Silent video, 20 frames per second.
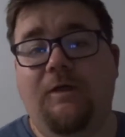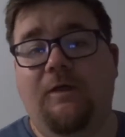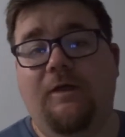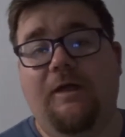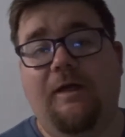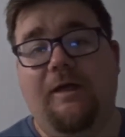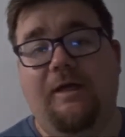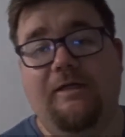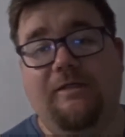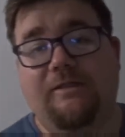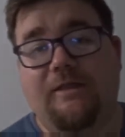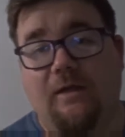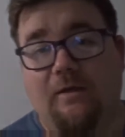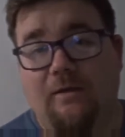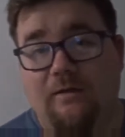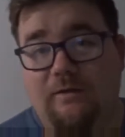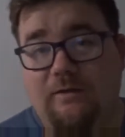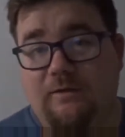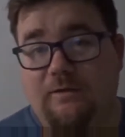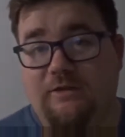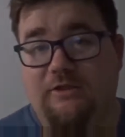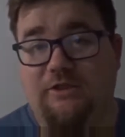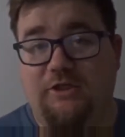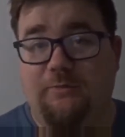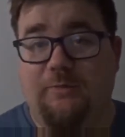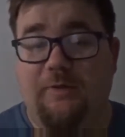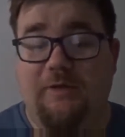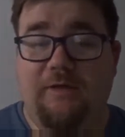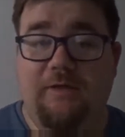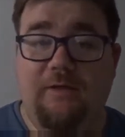It's
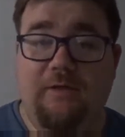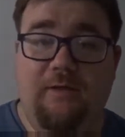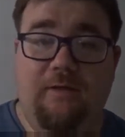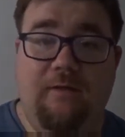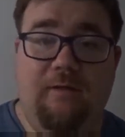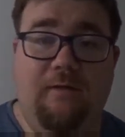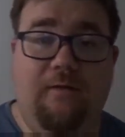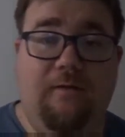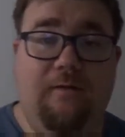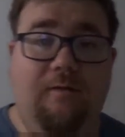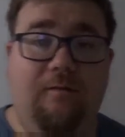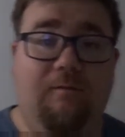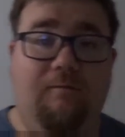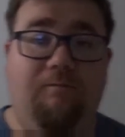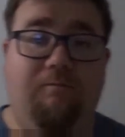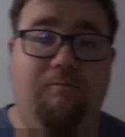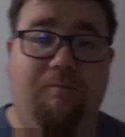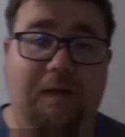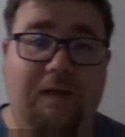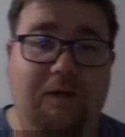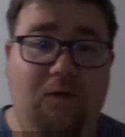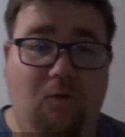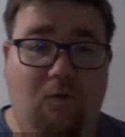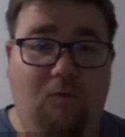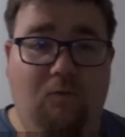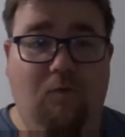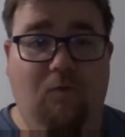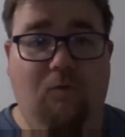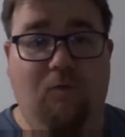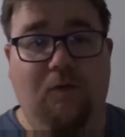stupid. Be
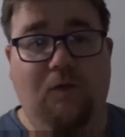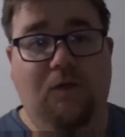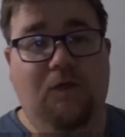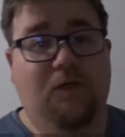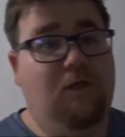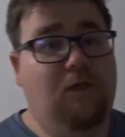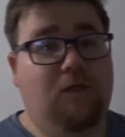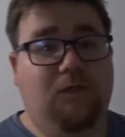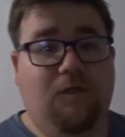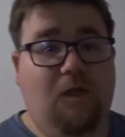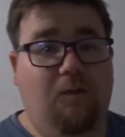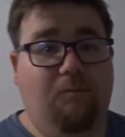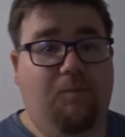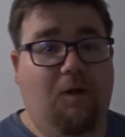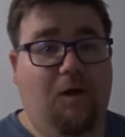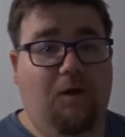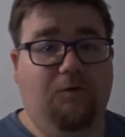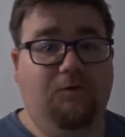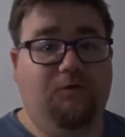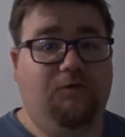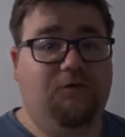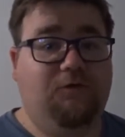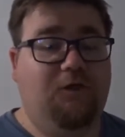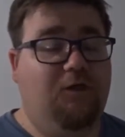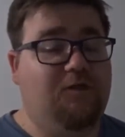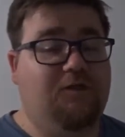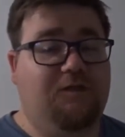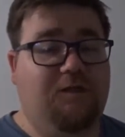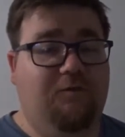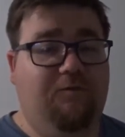normal, don't poach,
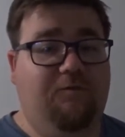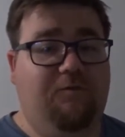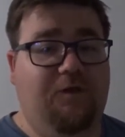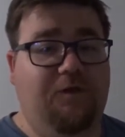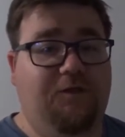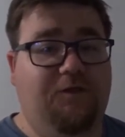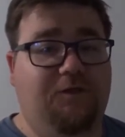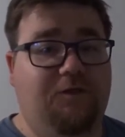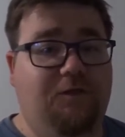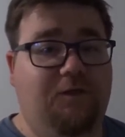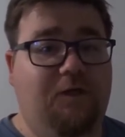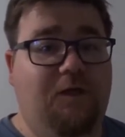don't steal fish.